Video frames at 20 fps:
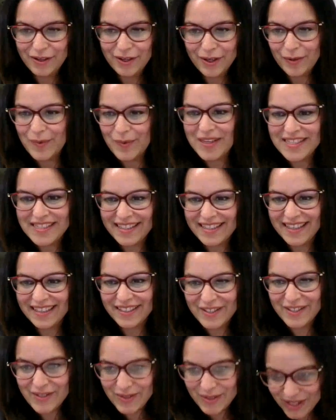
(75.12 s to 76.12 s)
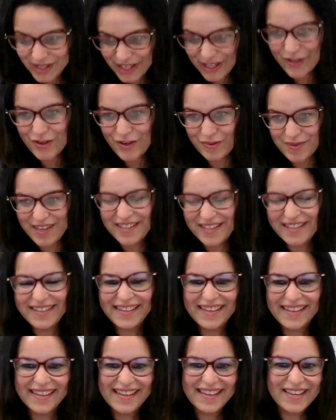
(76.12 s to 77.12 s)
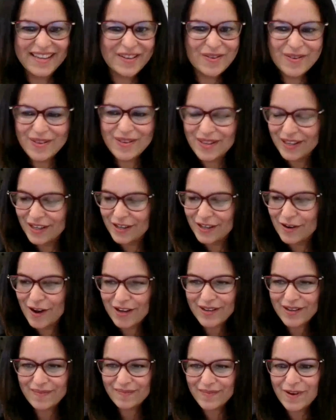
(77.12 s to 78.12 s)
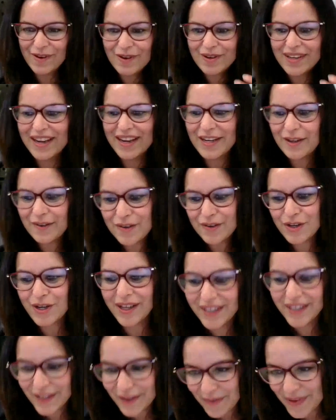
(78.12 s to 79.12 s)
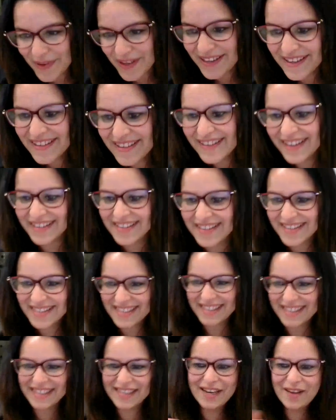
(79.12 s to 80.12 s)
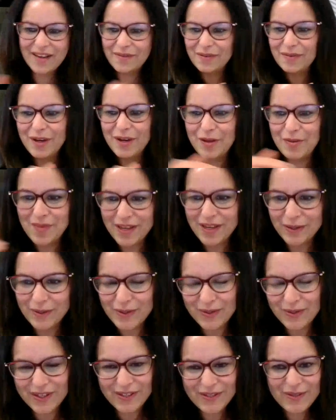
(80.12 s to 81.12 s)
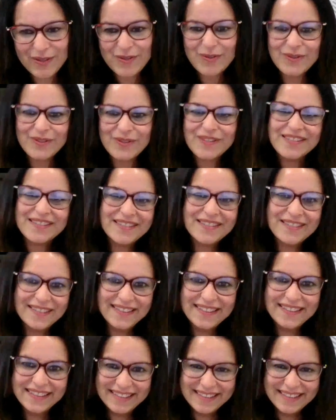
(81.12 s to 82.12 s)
you know, requesting others to teach me and not kind of shy away at the senior level when you make those transitions.